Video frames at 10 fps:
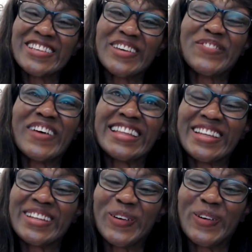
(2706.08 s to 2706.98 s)
so if I
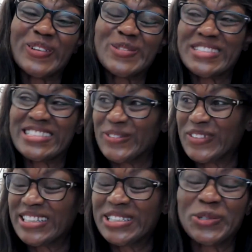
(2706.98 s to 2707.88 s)
then go
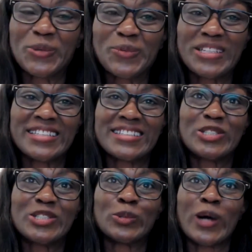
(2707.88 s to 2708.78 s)
specifically, Toby,
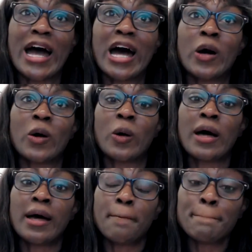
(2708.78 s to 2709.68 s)
into how
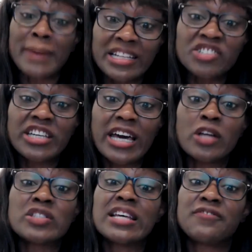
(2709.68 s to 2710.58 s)
managed
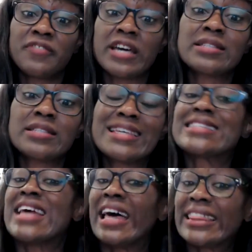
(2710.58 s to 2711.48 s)
accounts
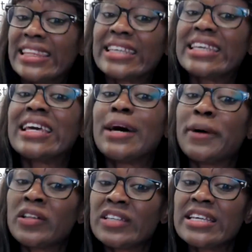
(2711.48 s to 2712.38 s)
advisors are thinking
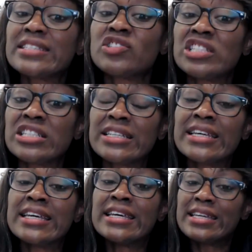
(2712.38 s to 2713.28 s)
about ESG,
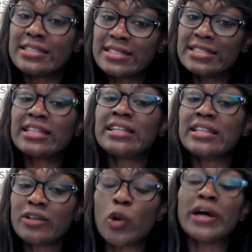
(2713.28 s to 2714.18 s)
it's
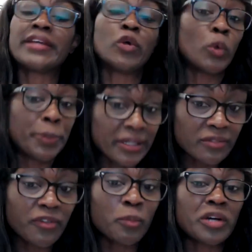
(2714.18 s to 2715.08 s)
still quite
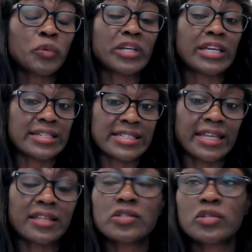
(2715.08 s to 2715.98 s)
open from what we can
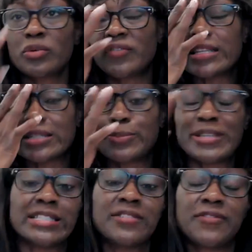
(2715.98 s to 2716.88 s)
tell. So we've asked
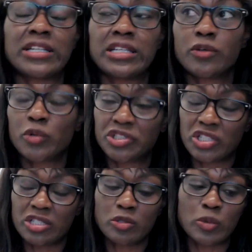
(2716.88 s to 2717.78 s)
specifically
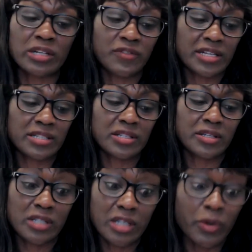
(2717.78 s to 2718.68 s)
questions to
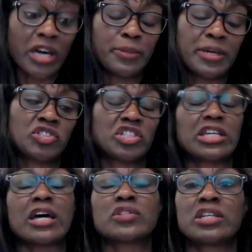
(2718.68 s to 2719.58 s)
advisors around managed
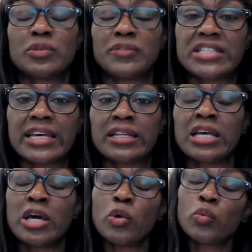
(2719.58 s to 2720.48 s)
accounts, and we've said,
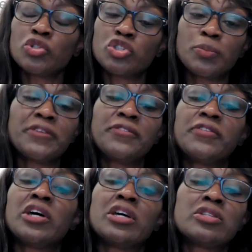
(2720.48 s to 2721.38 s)
would you
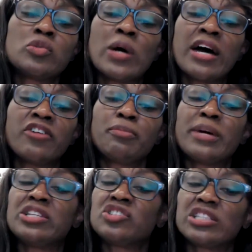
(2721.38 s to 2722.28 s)
prefer to have
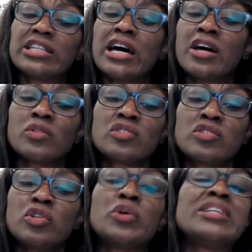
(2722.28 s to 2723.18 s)
managed accounts,
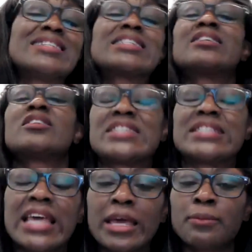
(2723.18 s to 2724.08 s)
in the sort of
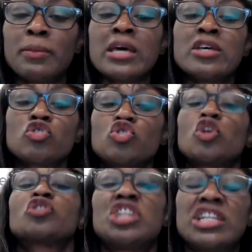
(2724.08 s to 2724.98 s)
same
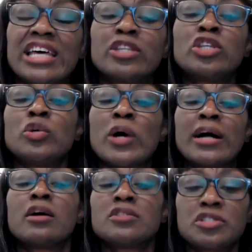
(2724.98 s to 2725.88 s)
structure that you are
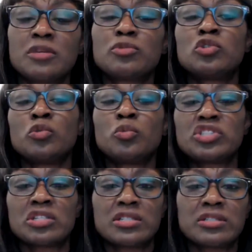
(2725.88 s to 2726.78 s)
accustomed to, with
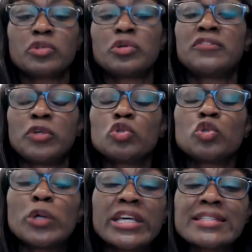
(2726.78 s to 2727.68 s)
just, a few
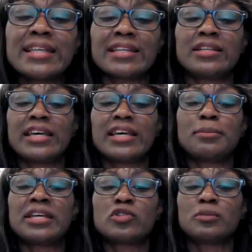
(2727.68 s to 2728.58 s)
tweaks that you can
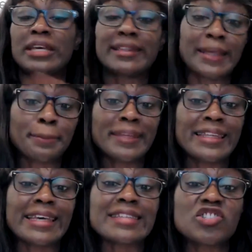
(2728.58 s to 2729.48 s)
make to make them
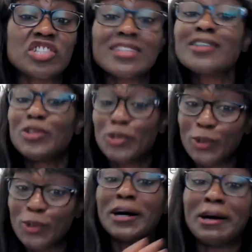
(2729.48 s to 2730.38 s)
ESG,
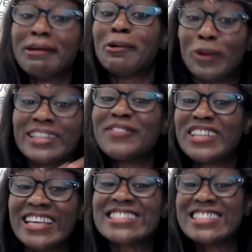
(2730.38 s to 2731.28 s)
whatever
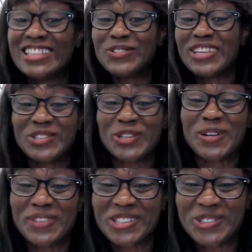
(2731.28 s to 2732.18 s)
that is, and we can talk
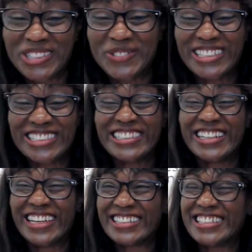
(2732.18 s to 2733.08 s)
about greenwashing
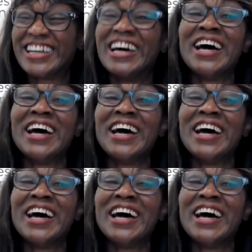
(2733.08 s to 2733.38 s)
later.